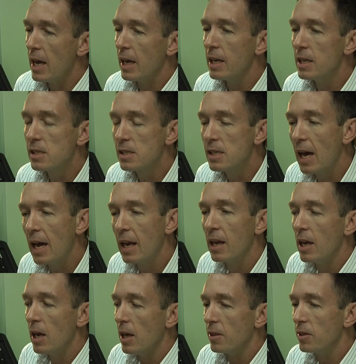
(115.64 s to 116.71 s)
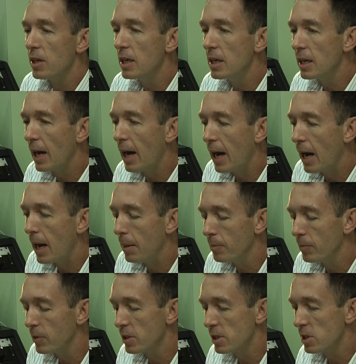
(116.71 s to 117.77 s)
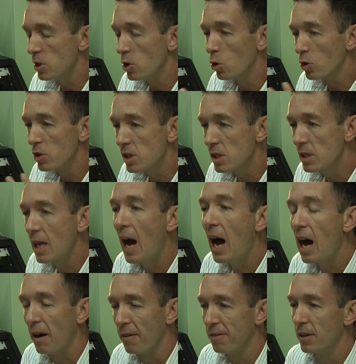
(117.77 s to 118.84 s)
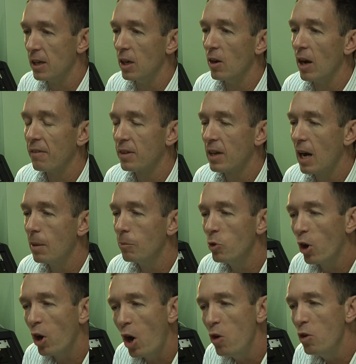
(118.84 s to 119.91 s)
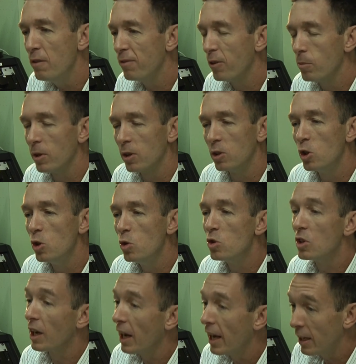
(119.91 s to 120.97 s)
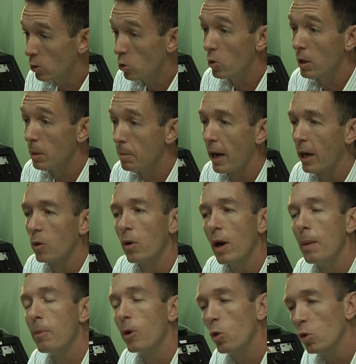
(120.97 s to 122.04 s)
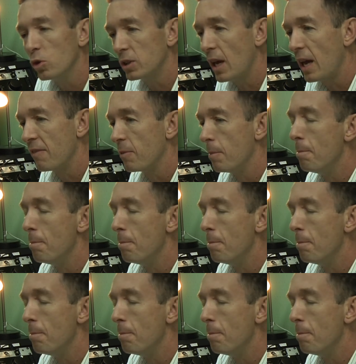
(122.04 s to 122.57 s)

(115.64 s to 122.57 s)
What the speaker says: is that your staff here have come not only from a huge lecturing background, but also have a